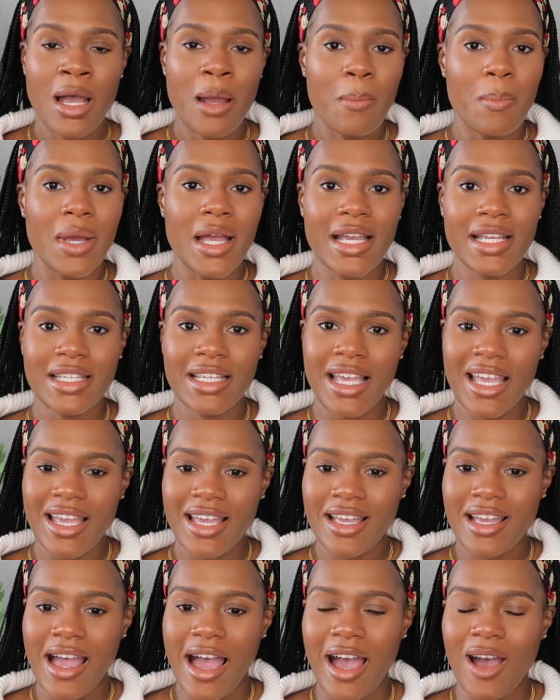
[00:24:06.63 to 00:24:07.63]
But
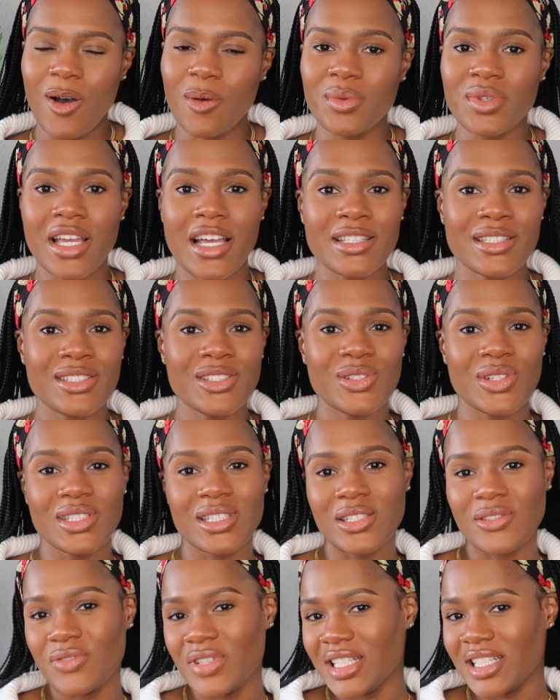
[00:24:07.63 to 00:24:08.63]
yeah, I hope you guys enjoyed
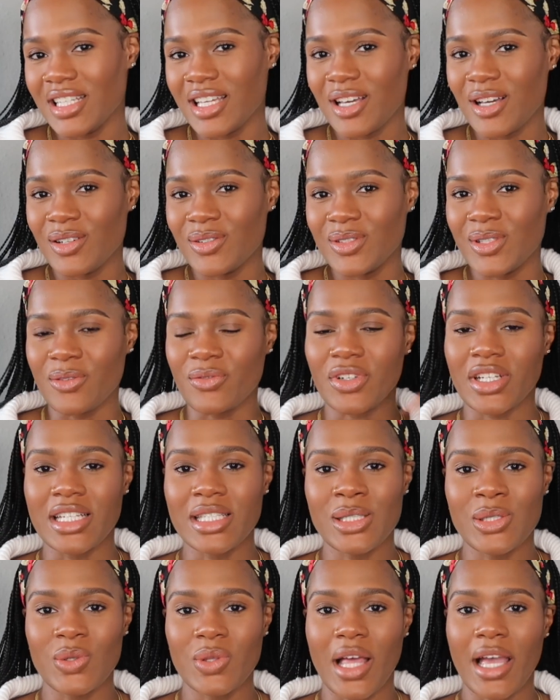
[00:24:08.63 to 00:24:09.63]
this video. Don't forget
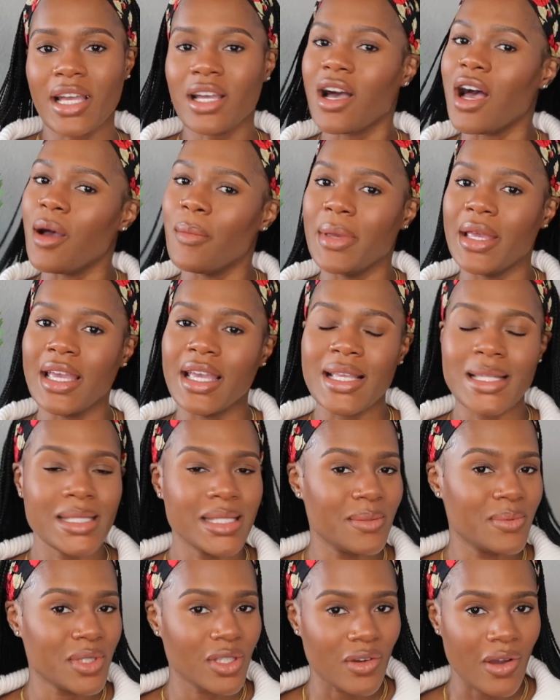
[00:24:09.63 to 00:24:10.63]
to like, comment, and
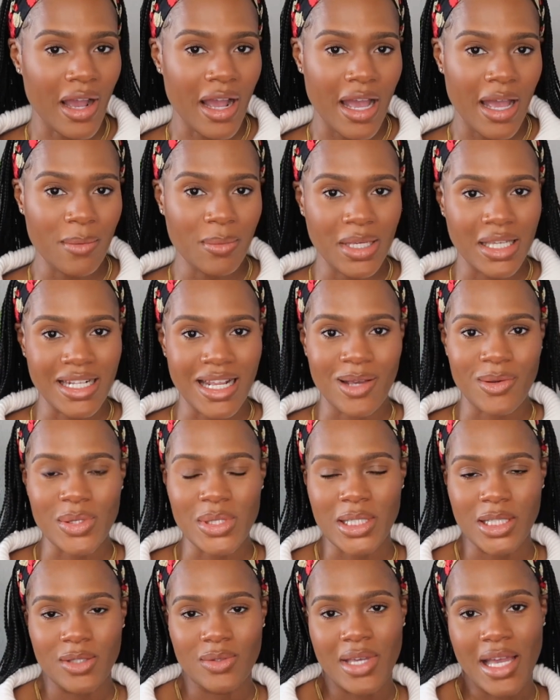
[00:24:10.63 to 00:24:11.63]
subscribe, and I will
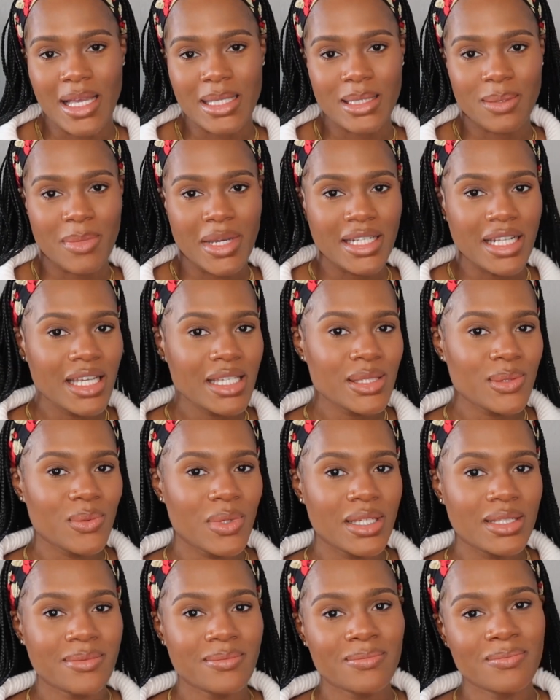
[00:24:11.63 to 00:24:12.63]
see you guys in my next
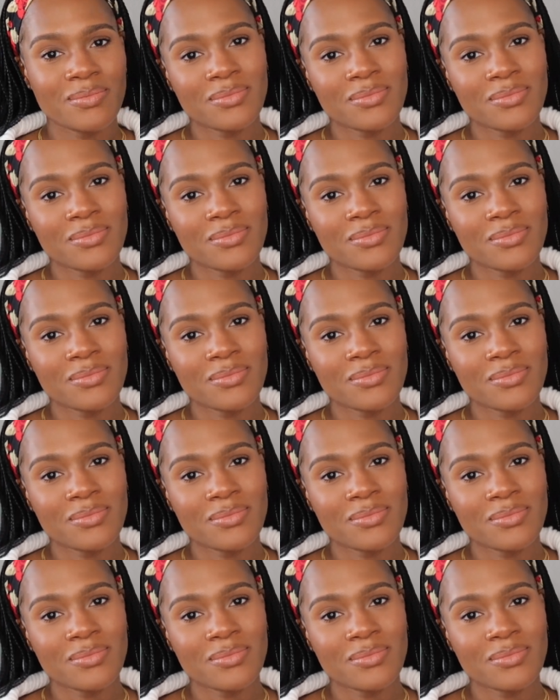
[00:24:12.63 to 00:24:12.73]
one.